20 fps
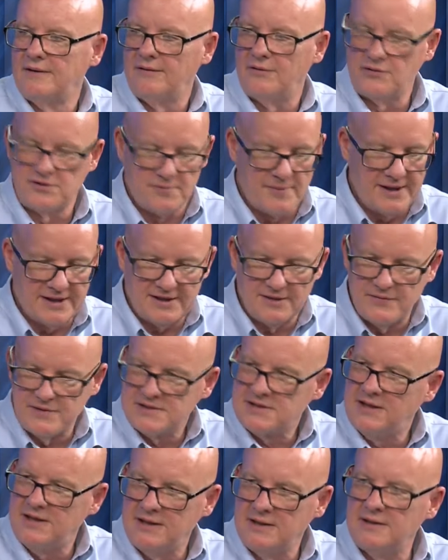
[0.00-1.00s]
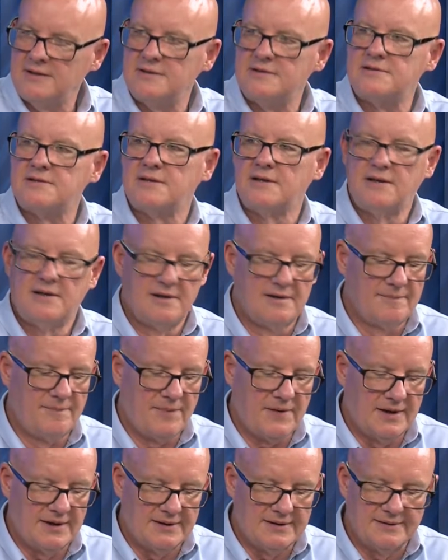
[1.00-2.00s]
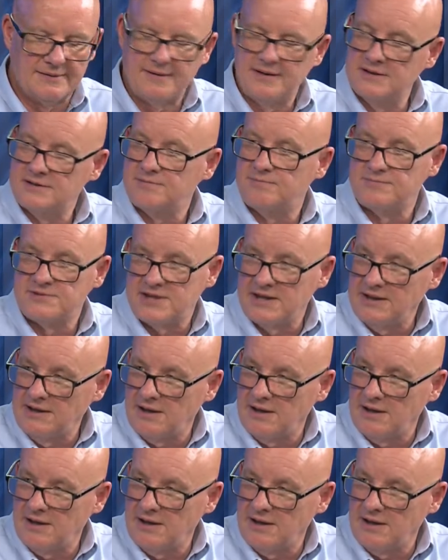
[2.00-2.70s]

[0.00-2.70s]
the respect of his kids, his seat in